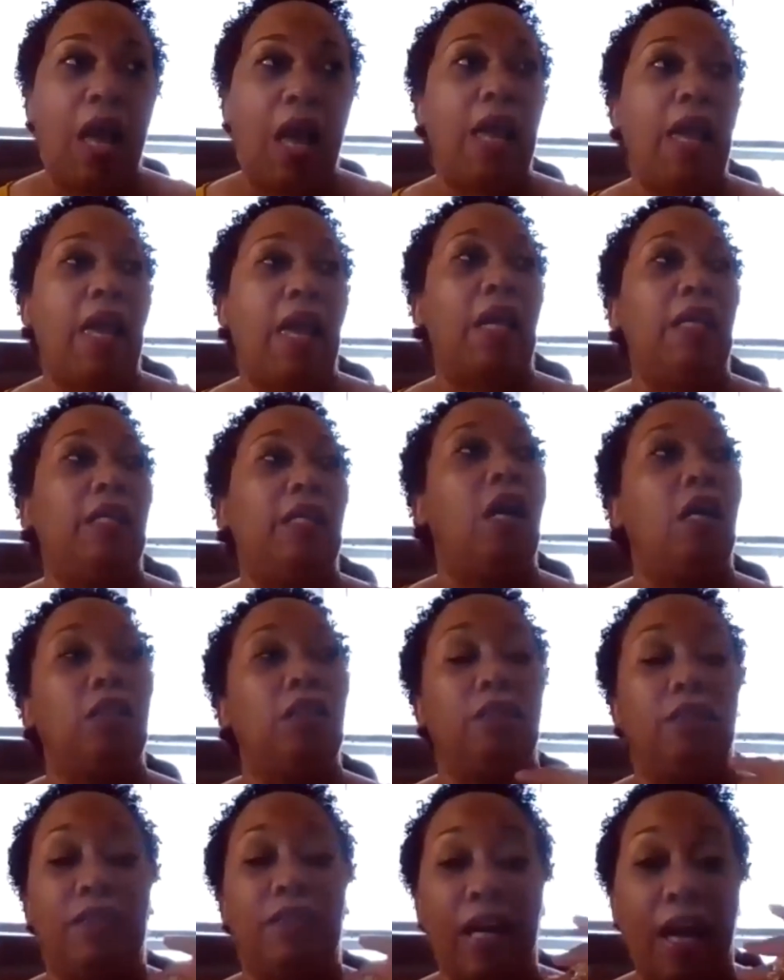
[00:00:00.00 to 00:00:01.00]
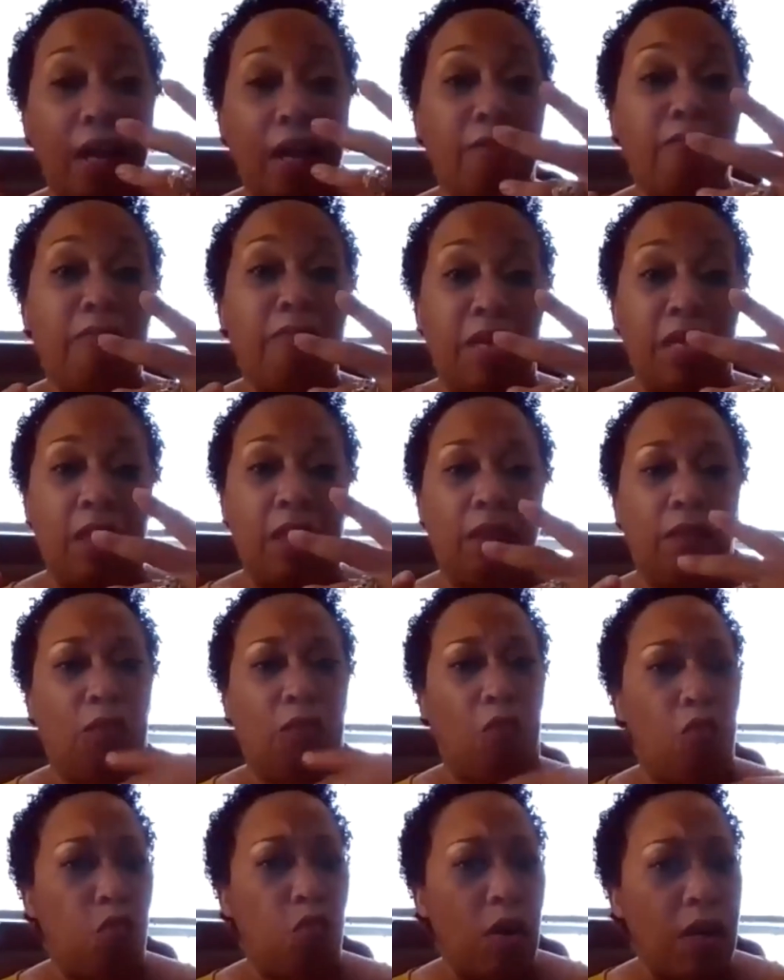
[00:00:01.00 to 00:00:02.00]
And that meant,
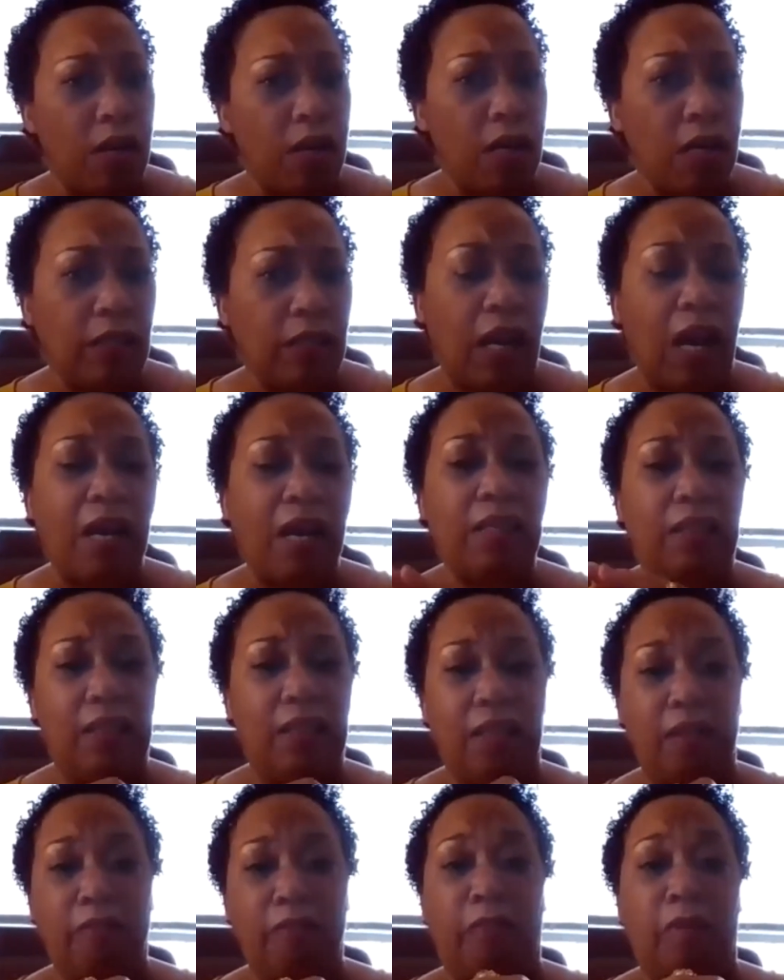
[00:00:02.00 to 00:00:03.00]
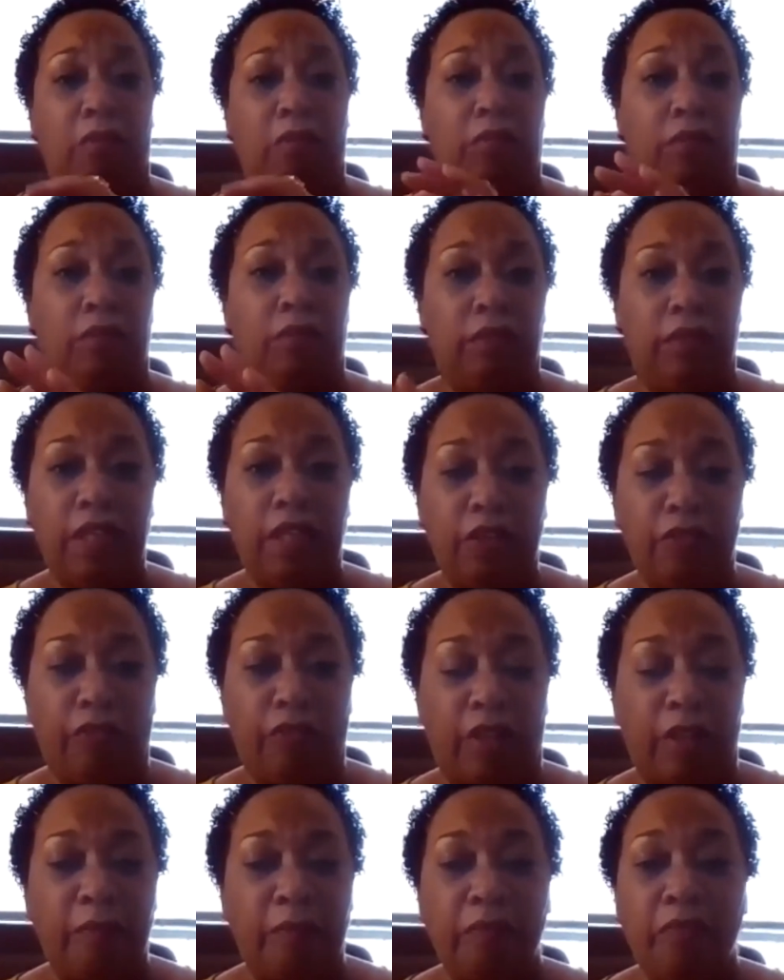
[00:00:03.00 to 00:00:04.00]
what? I can't believe
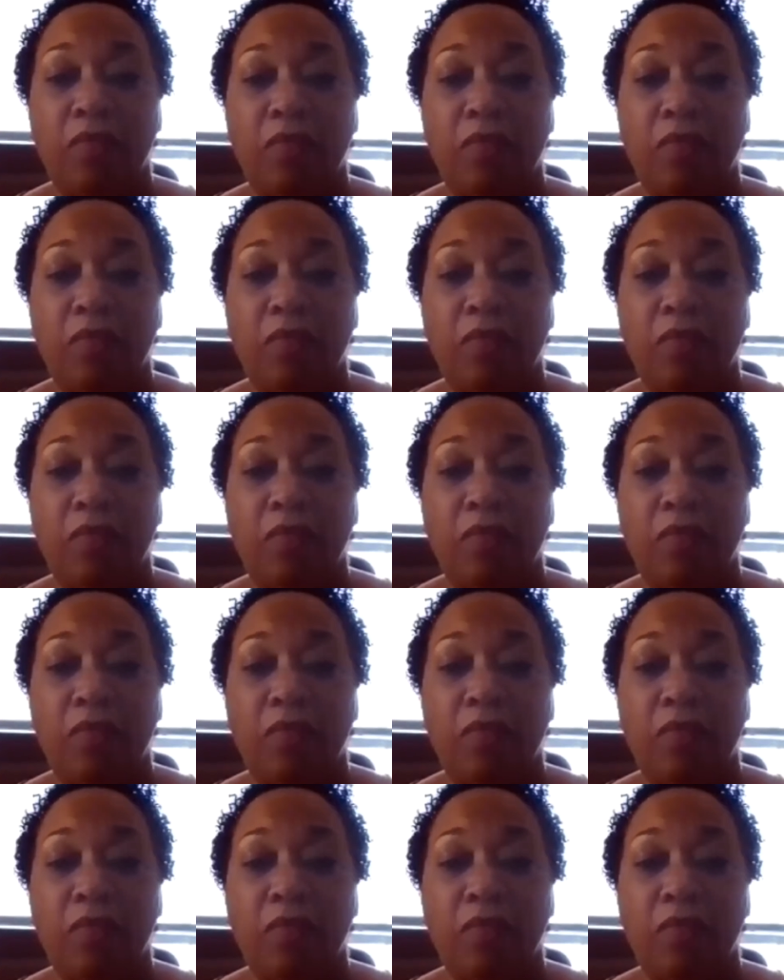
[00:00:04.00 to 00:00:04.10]
it.